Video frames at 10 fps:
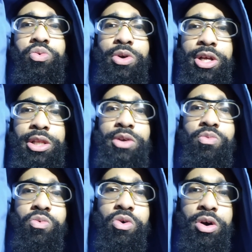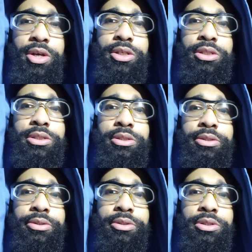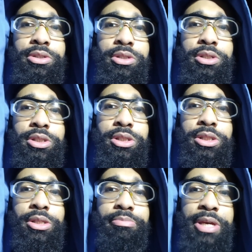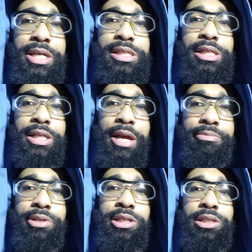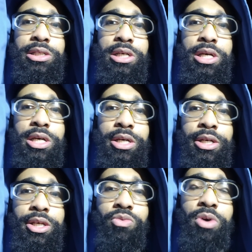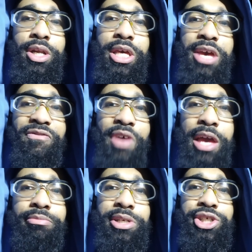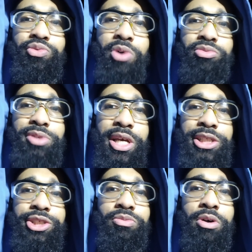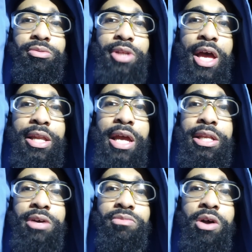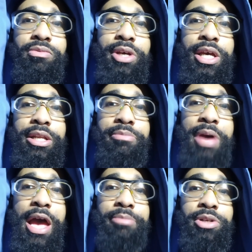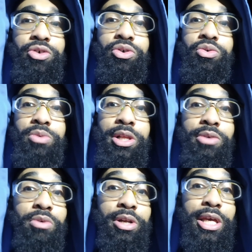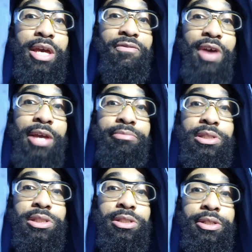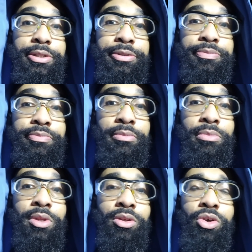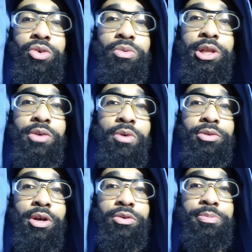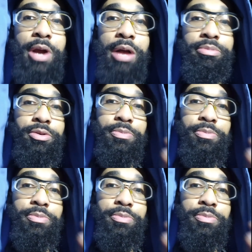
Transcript: really want to be a celebrity? You want to get famous, you want this, you want that. And ain't nothing wrong with getting the bag, but do you really want to get famous? Do you really want those problems?